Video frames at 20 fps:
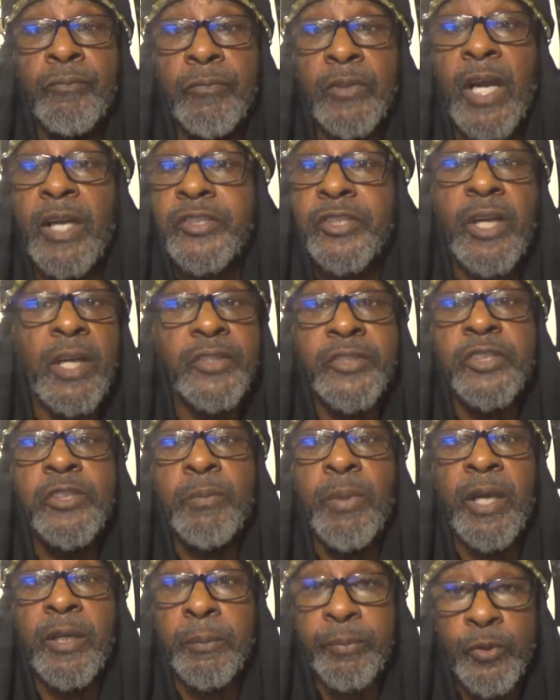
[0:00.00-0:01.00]
And I challenge
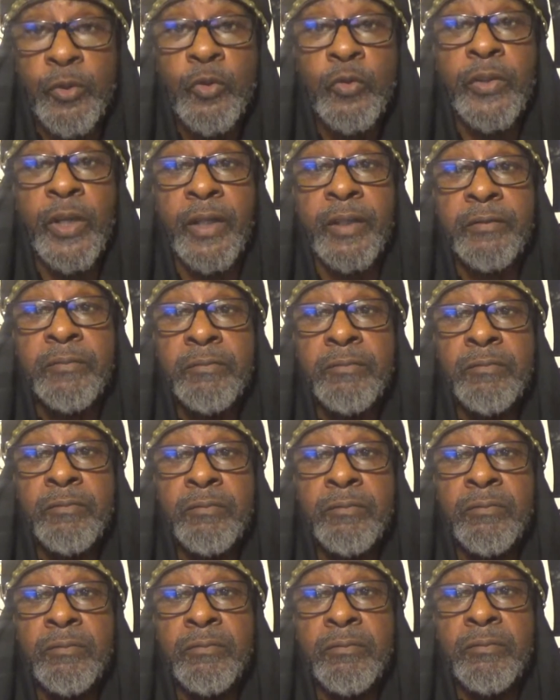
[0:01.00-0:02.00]
anybody to prove that
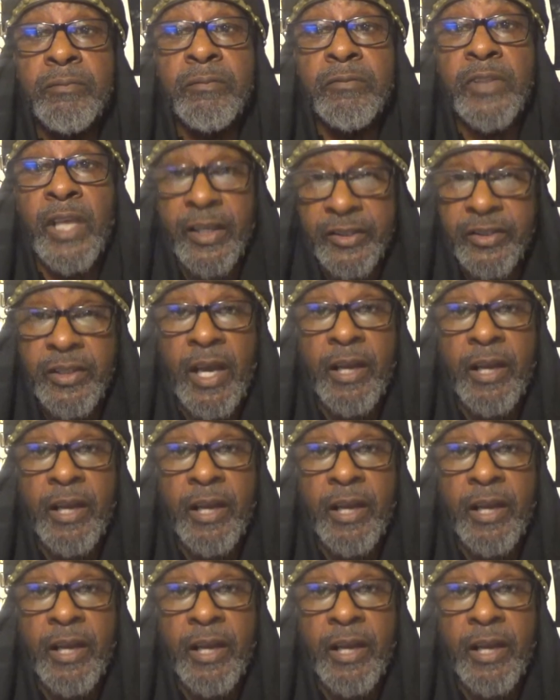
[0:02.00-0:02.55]
that's